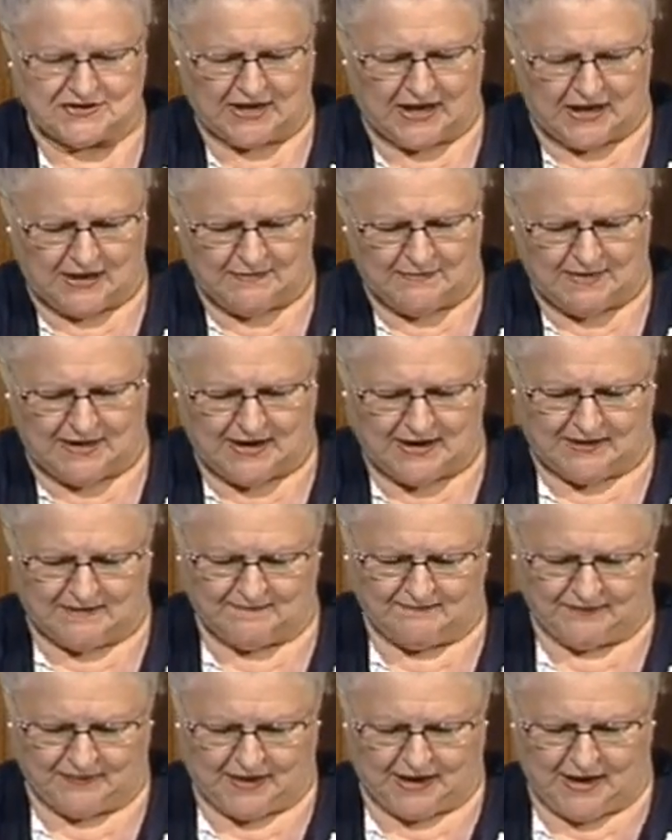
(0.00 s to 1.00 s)

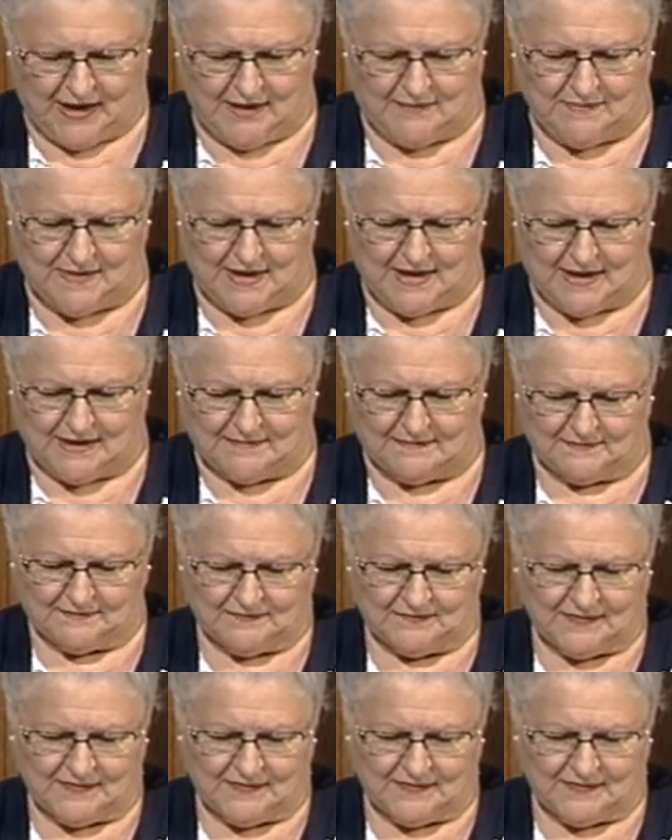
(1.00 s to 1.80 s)
Amen. Amen.